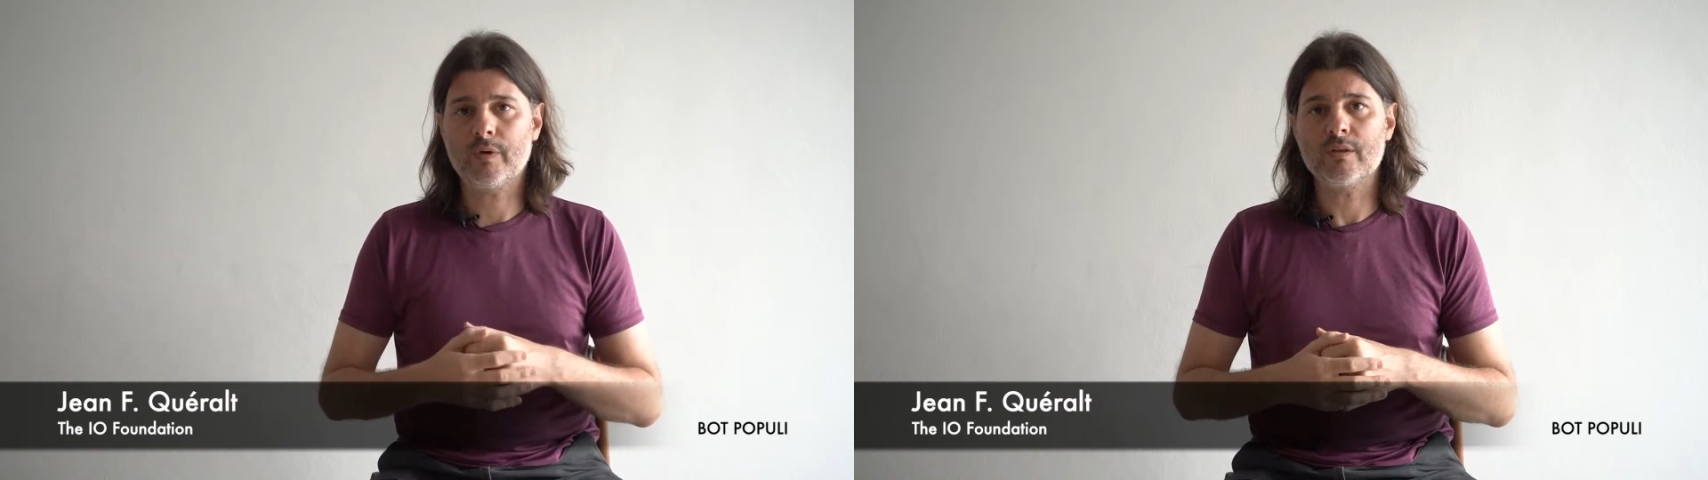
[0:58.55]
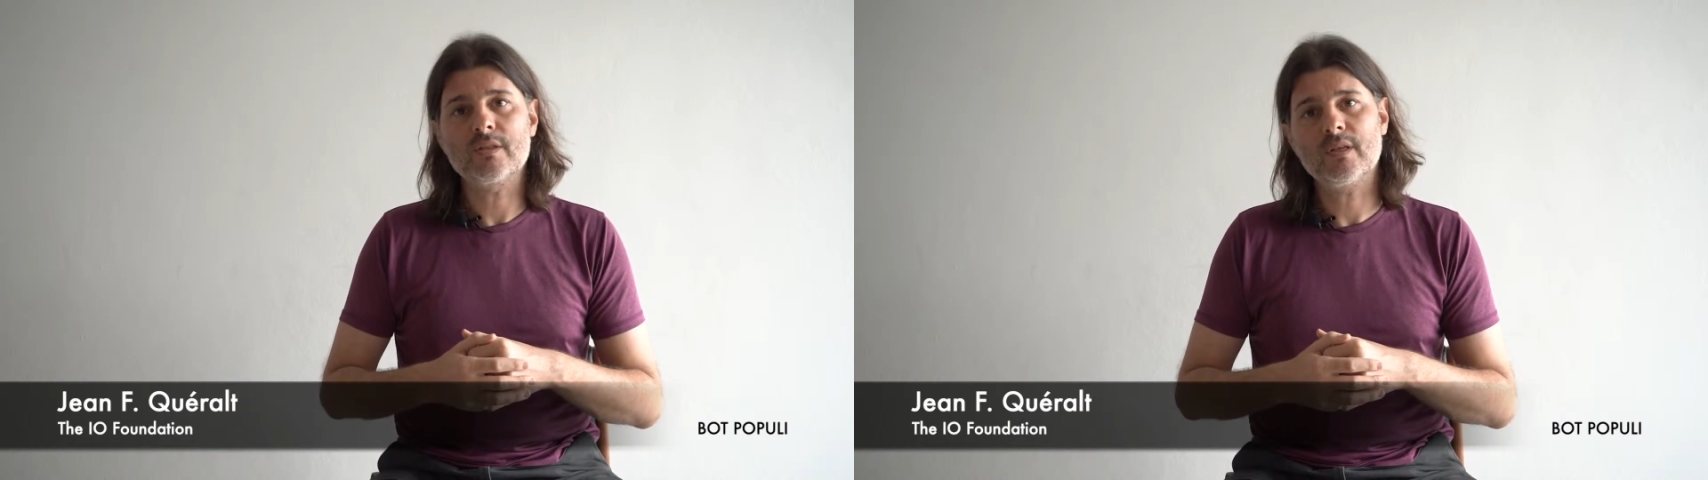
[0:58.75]

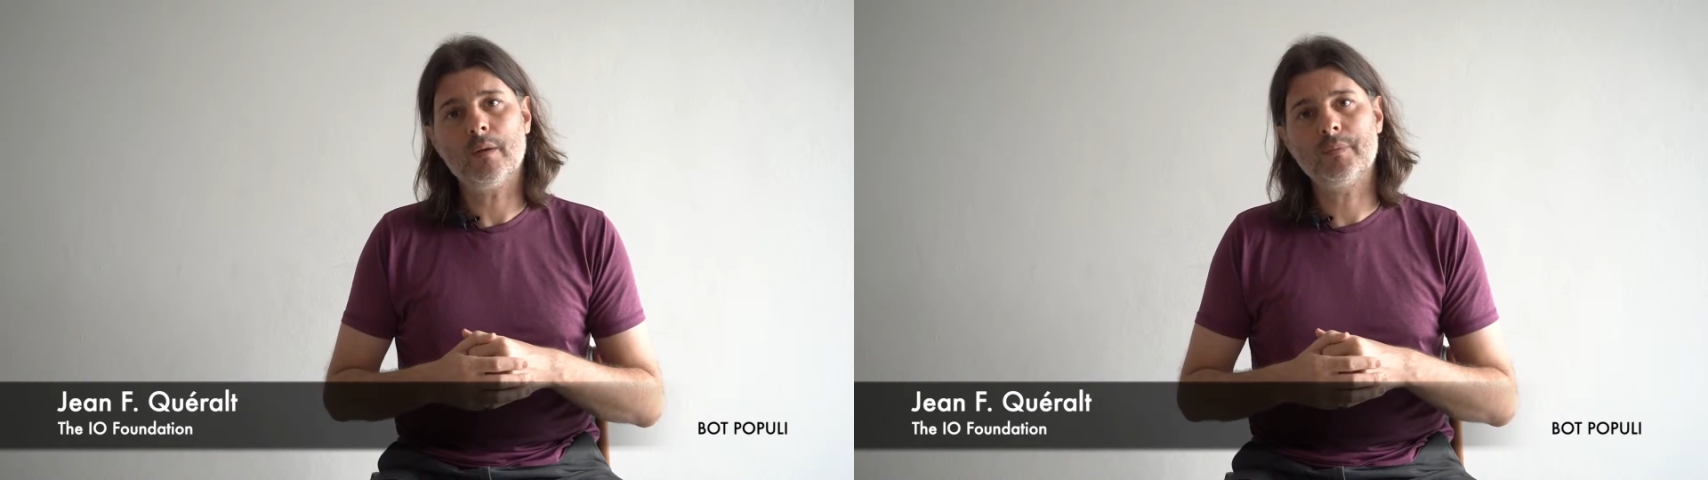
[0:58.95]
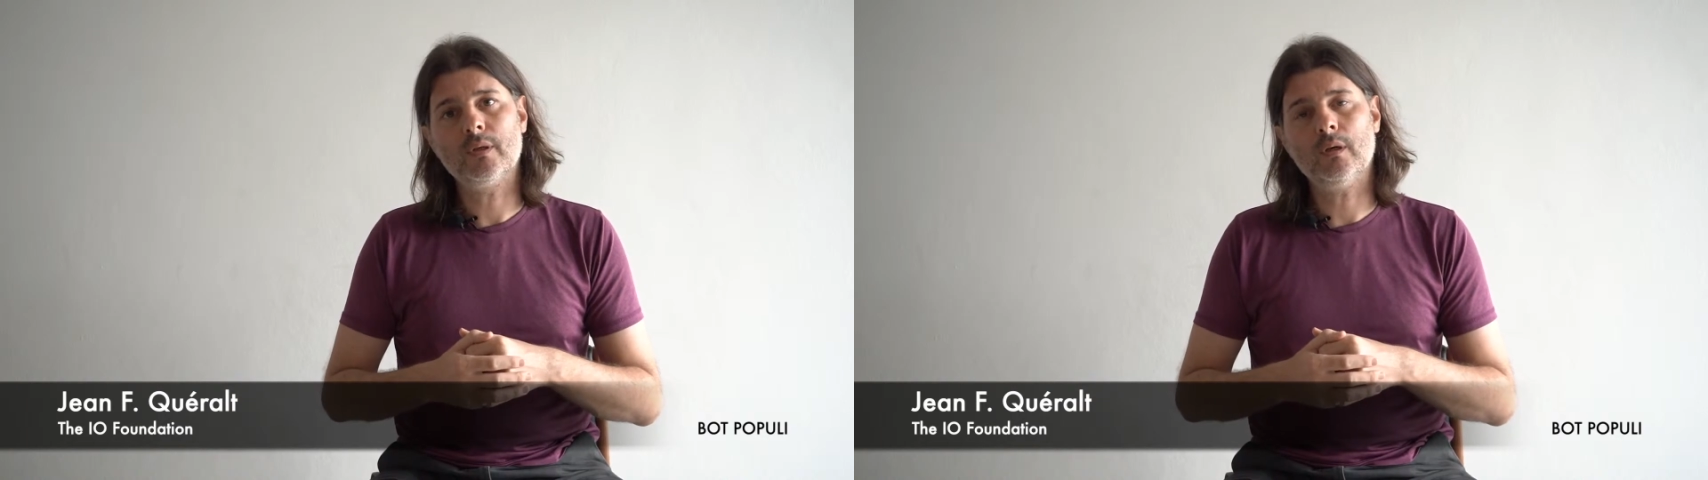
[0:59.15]

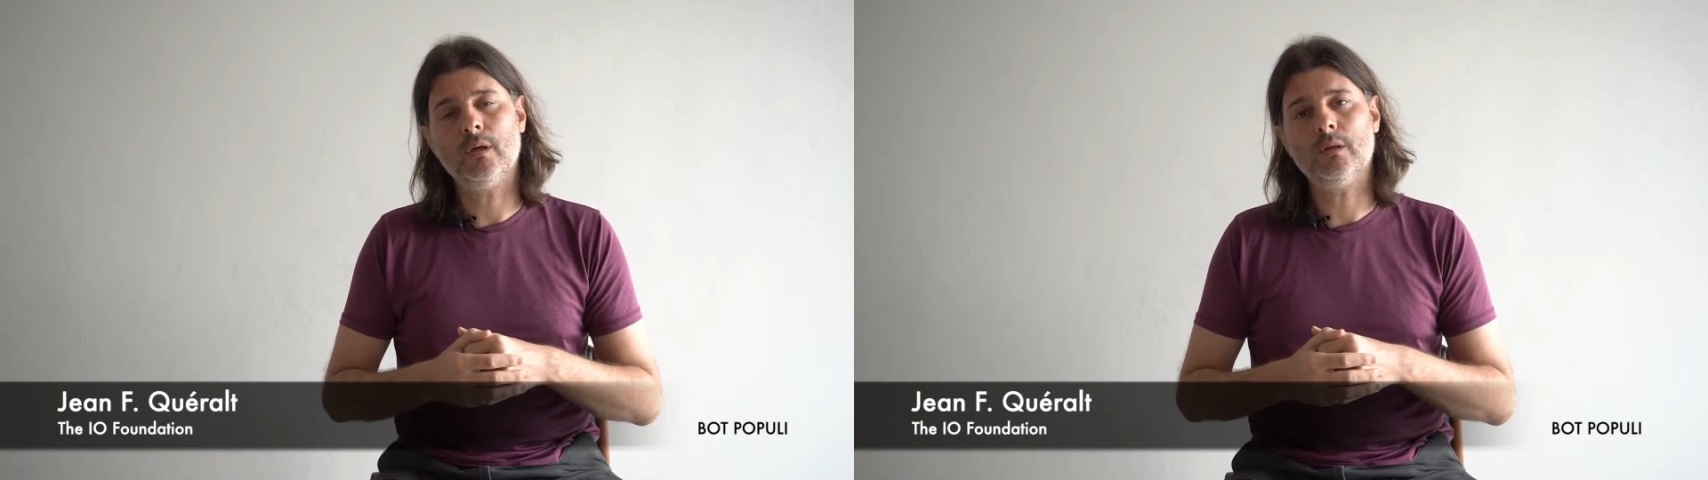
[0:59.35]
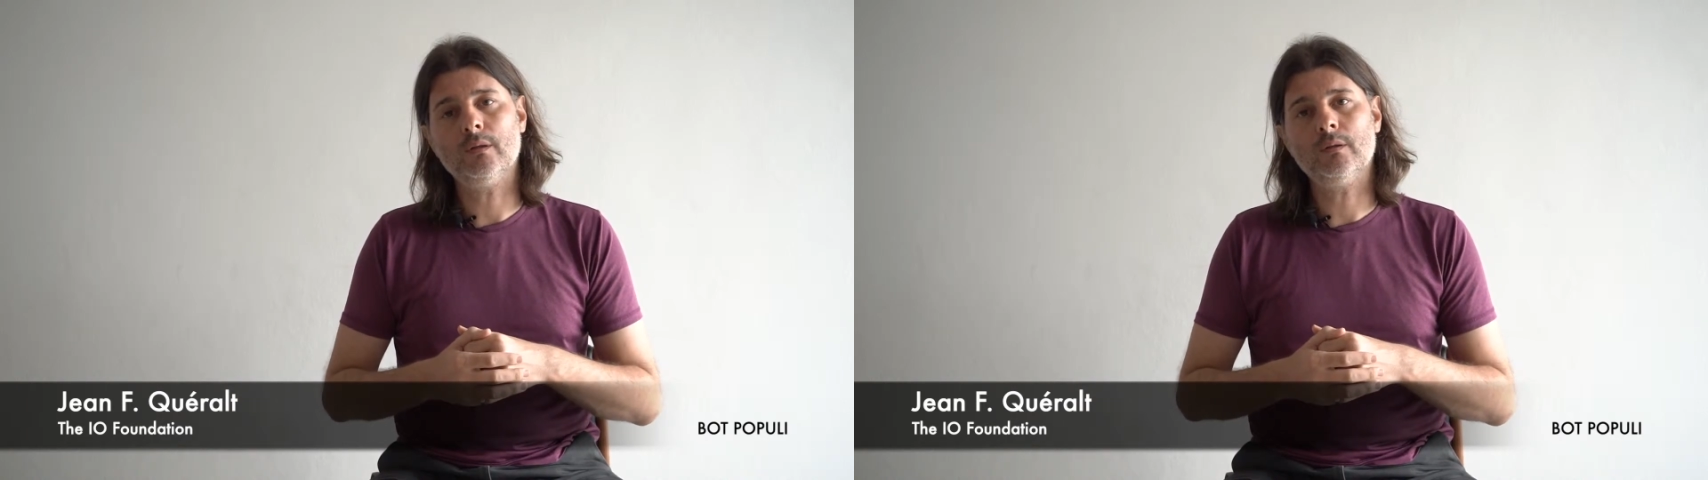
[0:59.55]
concept
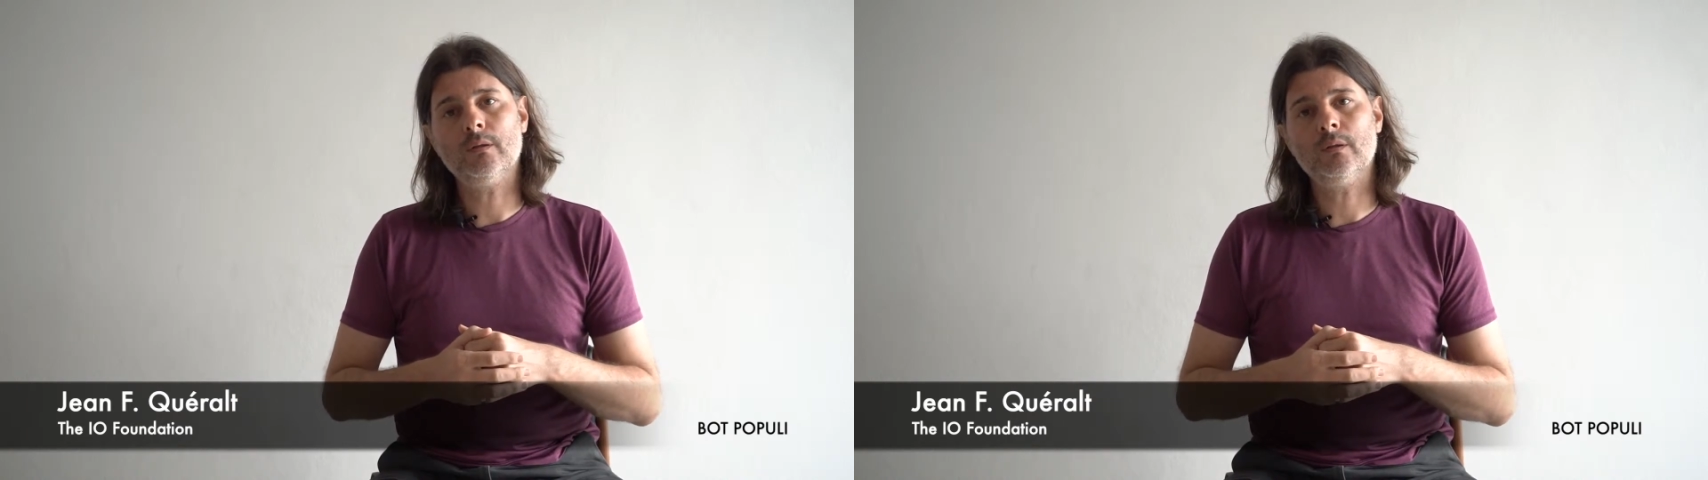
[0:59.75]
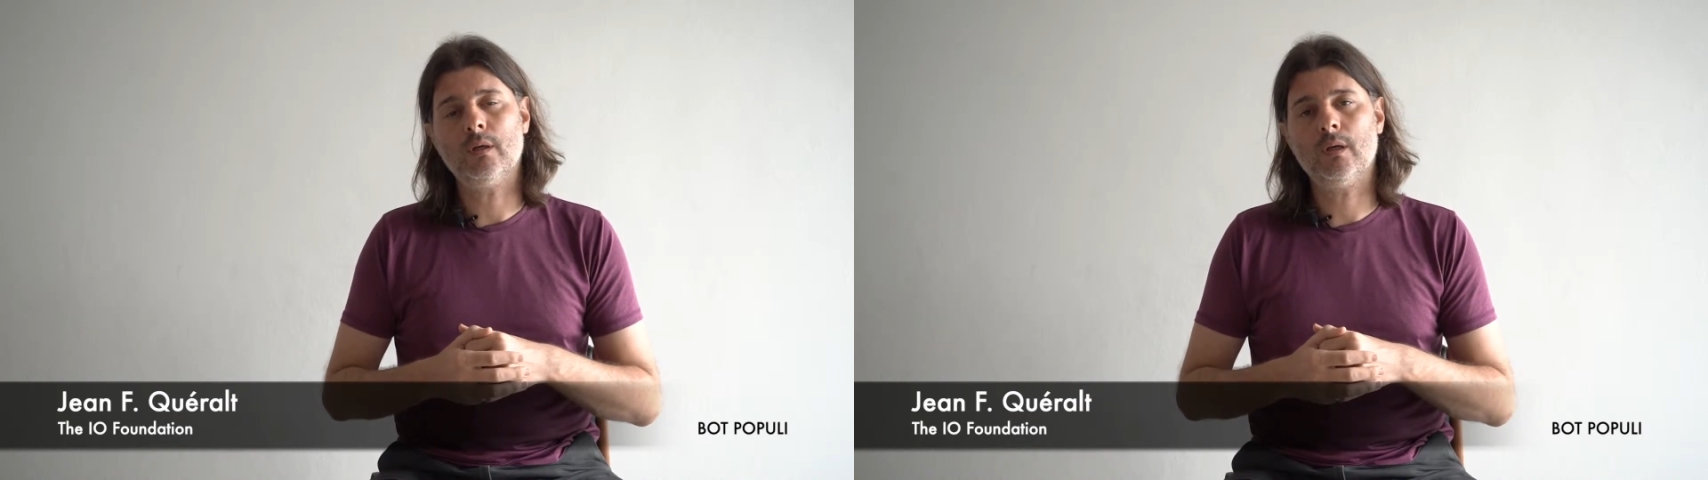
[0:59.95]
on